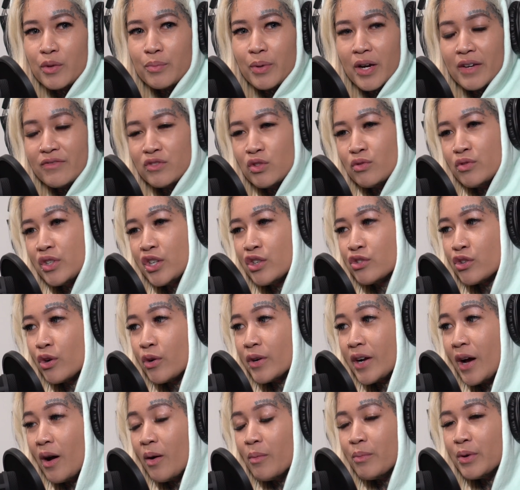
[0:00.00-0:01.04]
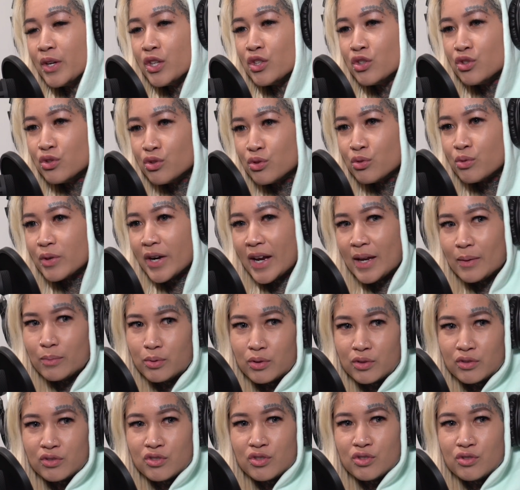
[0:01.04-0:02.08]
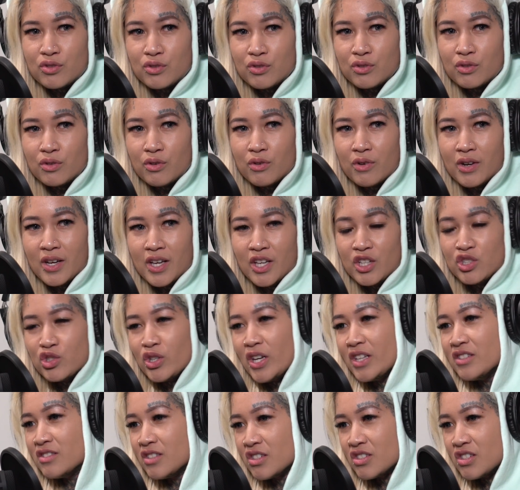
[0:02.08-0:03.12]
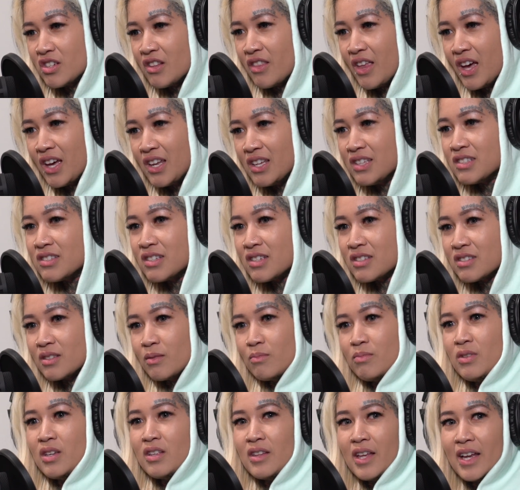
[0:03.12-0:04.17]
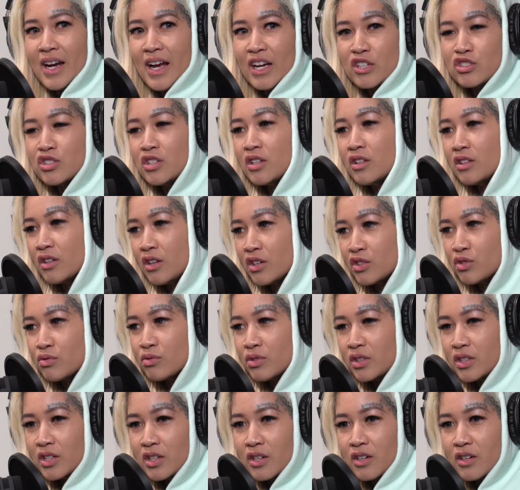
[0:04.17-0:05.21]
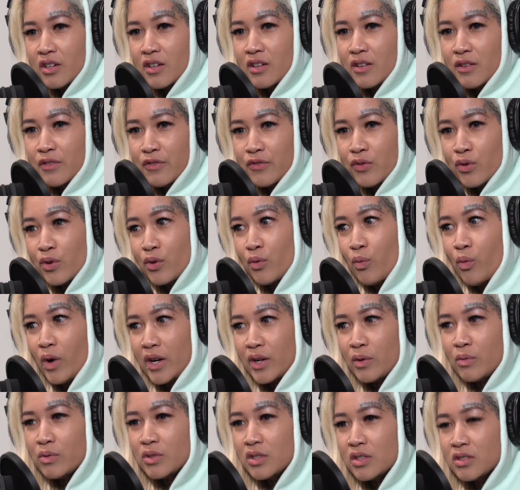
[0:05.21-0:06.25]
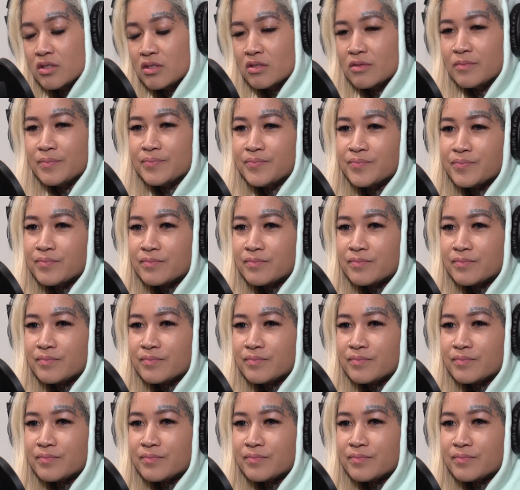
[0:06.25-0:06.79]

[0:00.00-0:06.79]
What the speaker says: You probably have to regrow it out. But you were able to transition that into something that actually looked really good for what it was.